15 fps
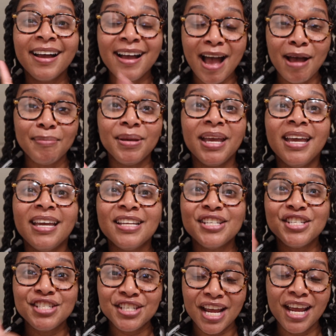comment,
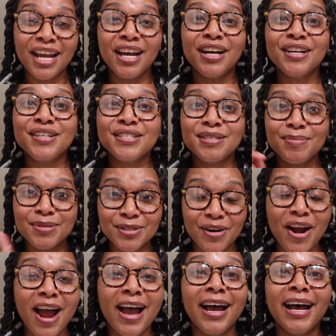share,
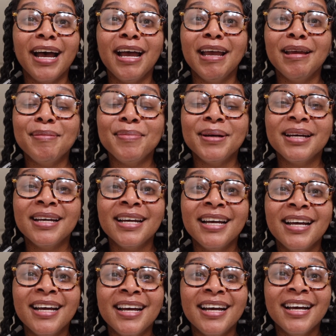subscribe,
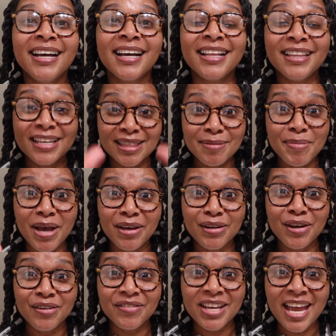click the bell
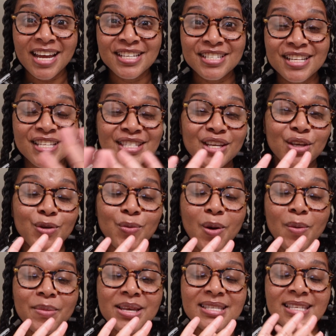notification so you
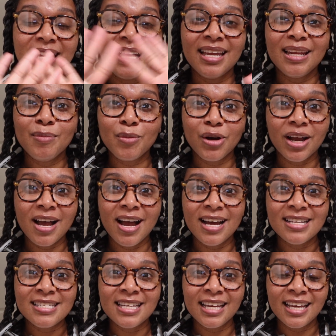won't miss any more
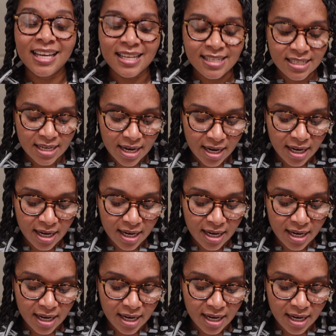content.